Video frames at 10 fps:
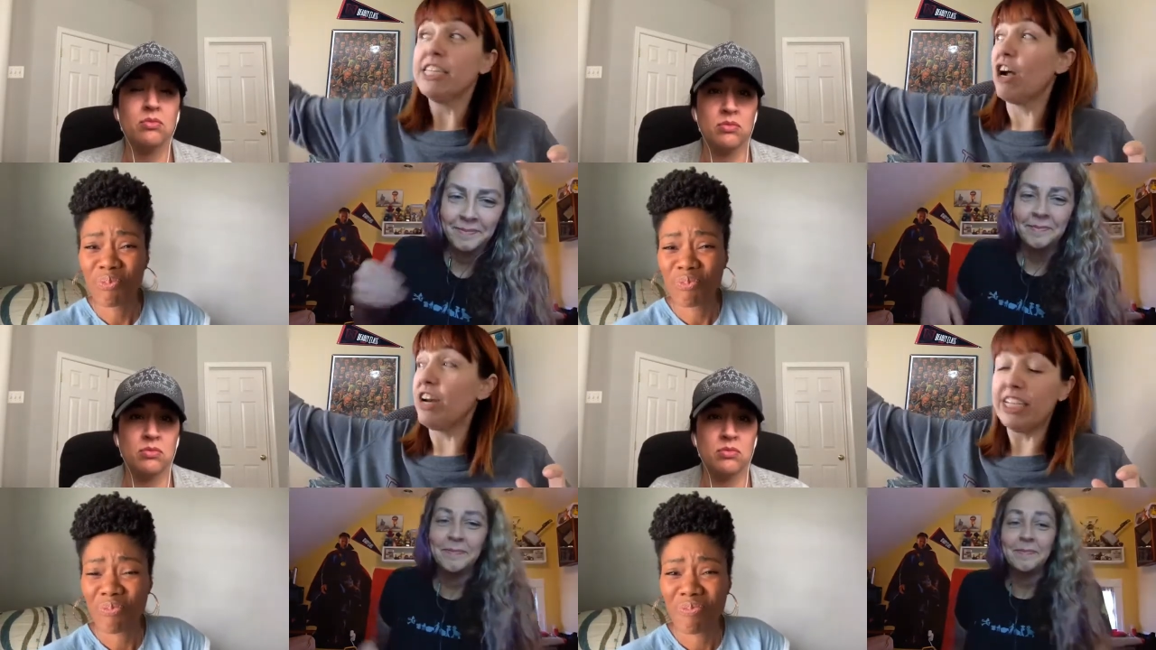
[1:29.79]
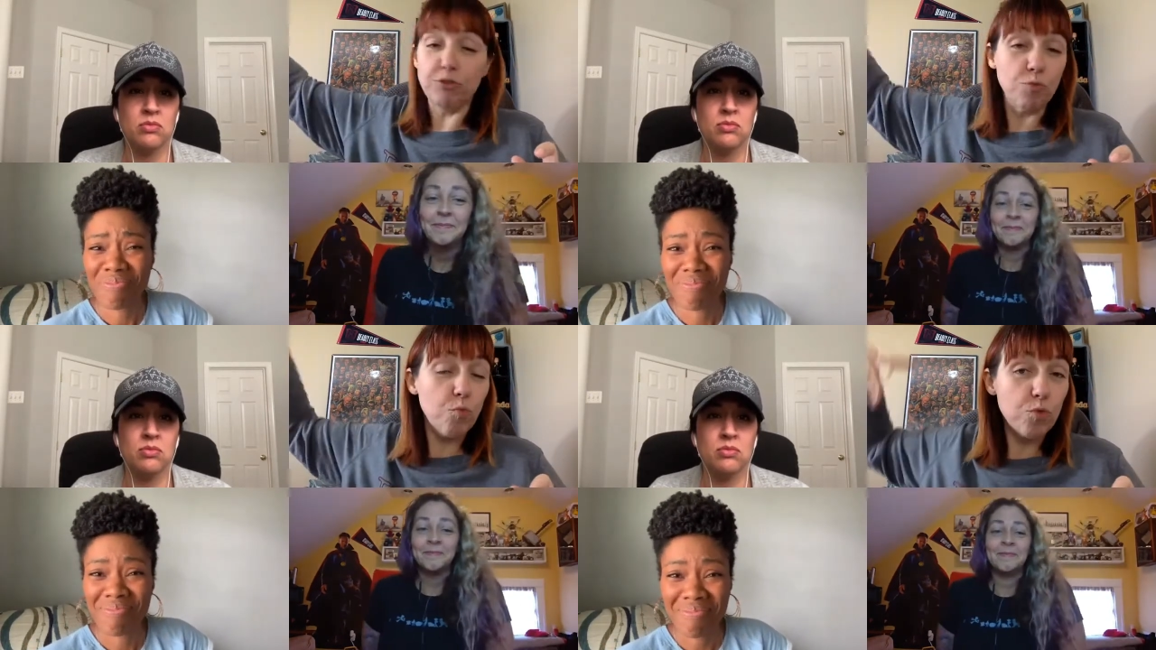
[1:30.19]
Speaker 1: They
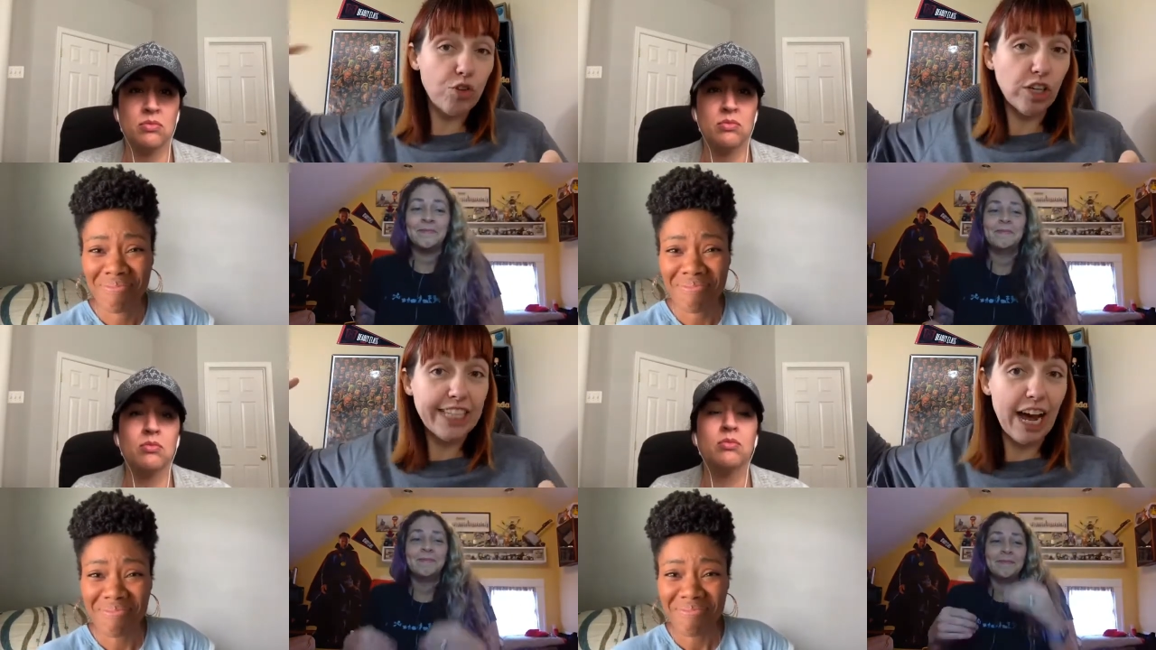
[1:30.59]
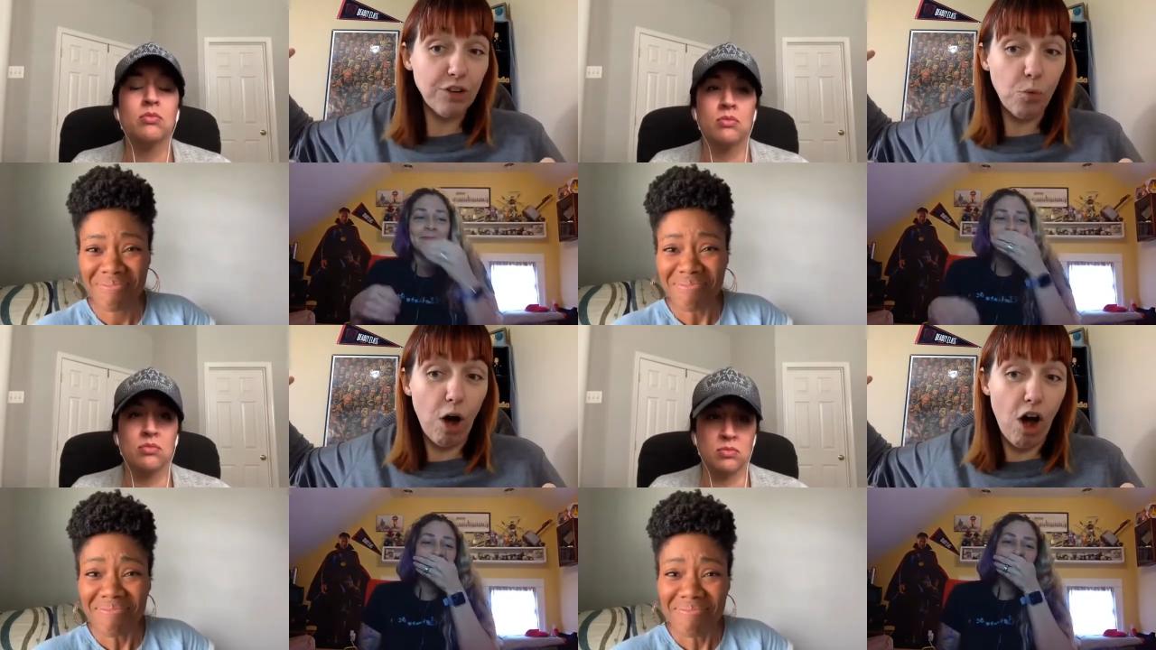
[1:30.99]
already took
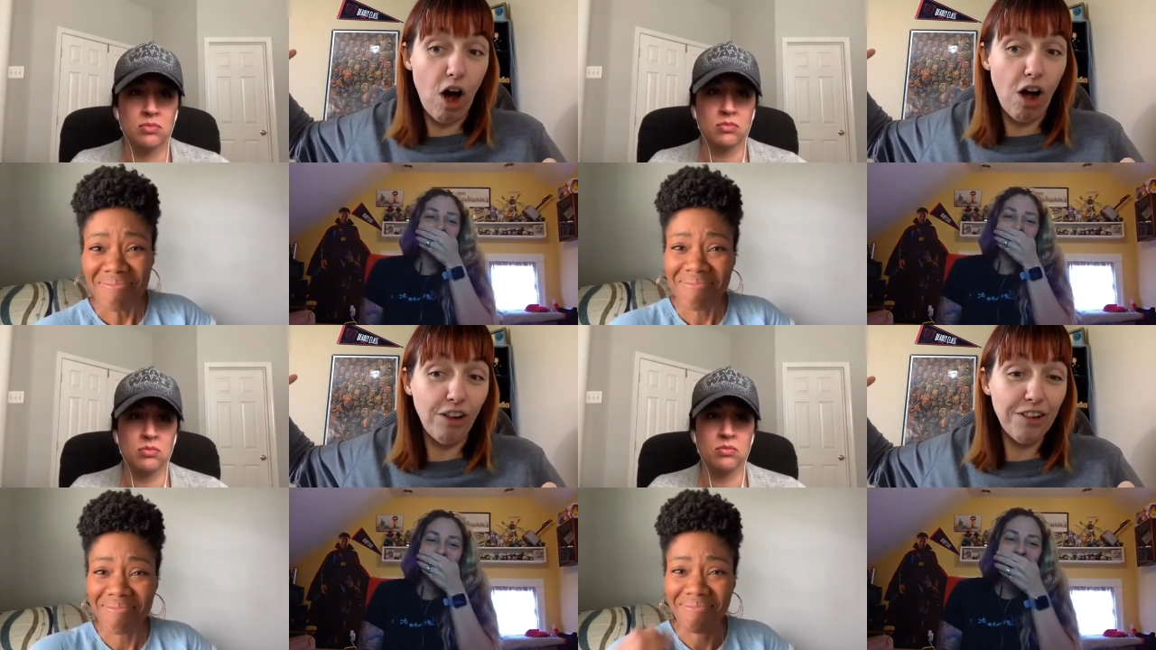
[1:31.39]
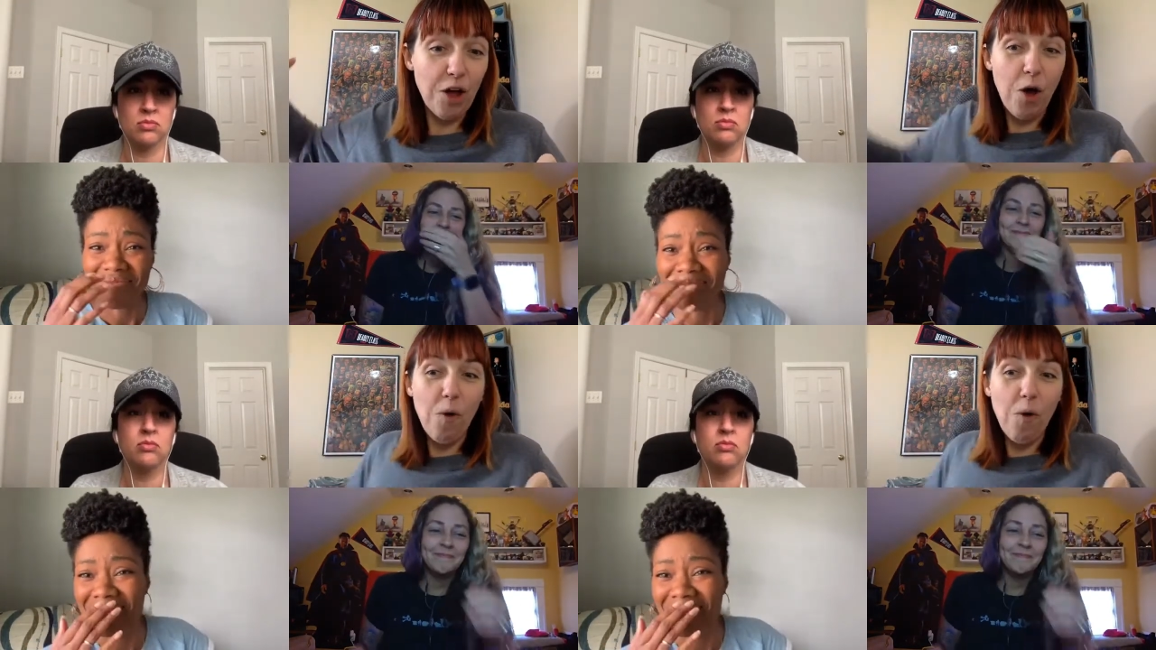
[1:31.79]
down the wall.